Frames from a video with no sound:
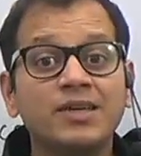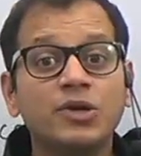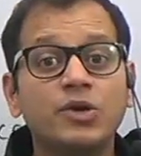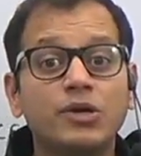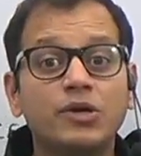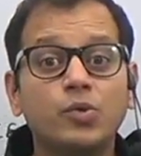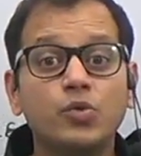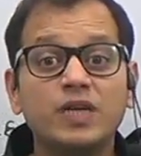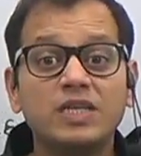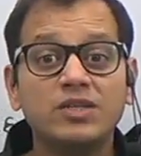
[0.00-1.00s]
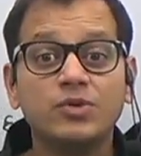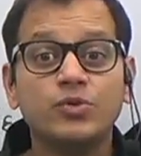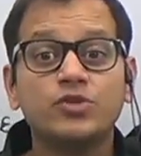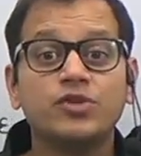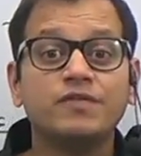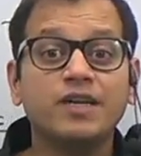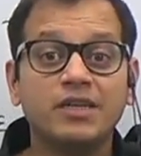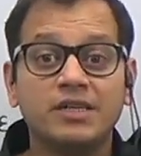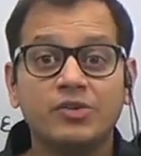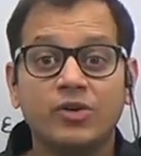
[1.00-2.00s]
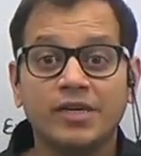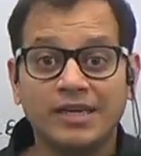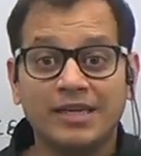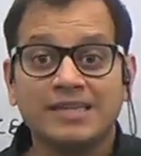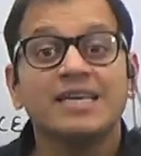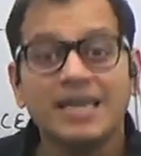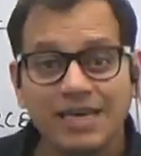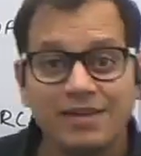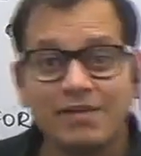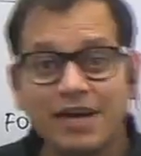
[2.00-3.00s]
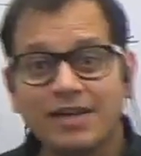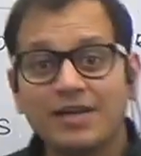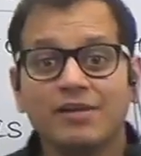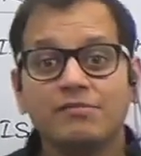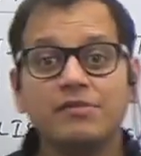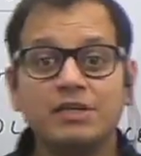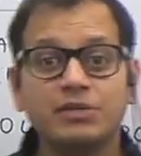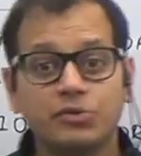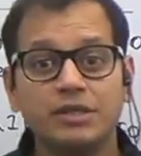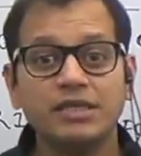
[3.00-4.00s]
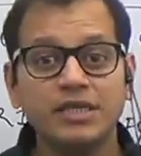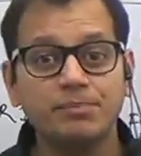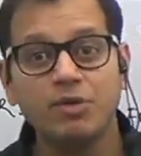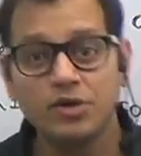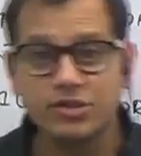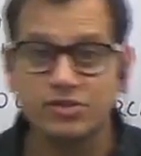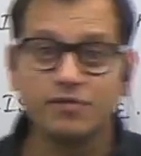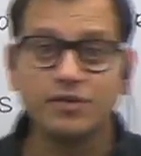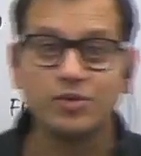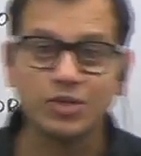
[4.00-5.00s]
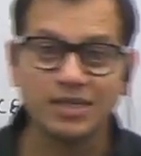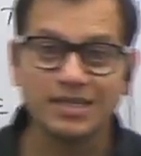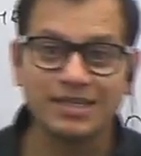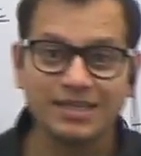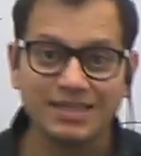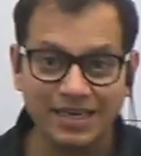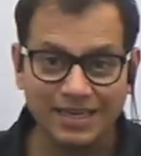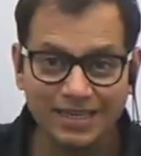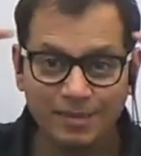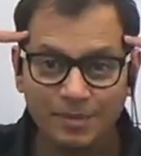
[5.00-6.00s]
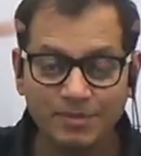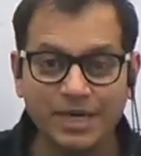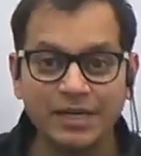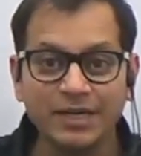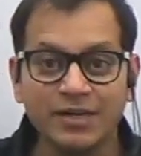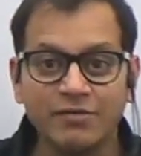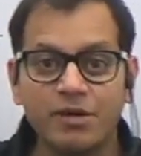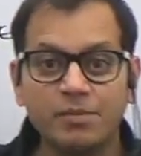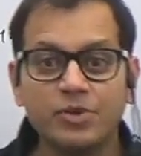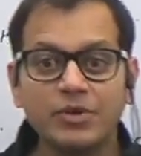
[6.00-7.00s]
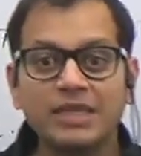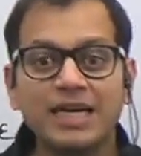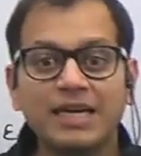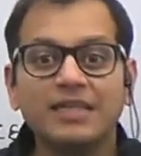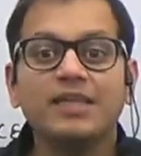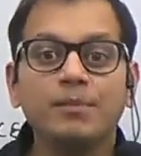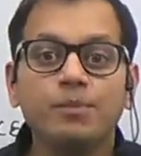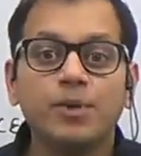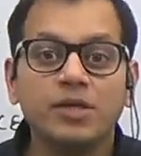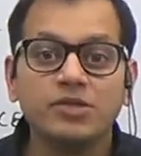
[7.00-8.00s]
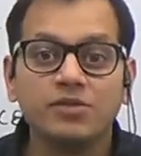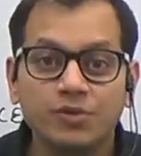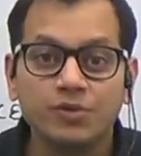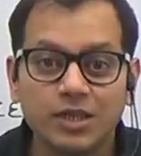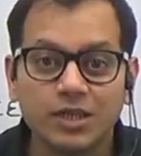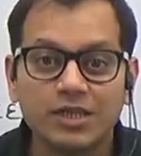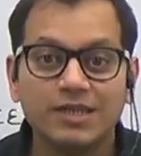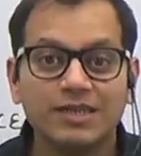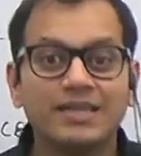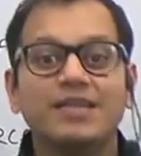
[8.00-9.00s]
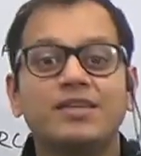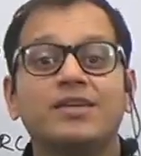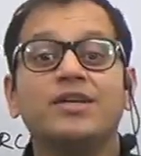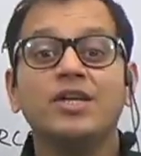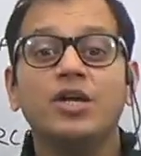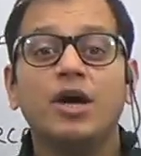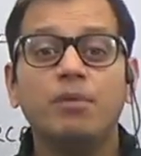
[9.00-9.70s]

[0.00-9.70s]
western coast of the other continents. In fact, we will do in the importance of an ocean current. Again, keep in mind, we'll be doing that in the importance of an ocean current, that a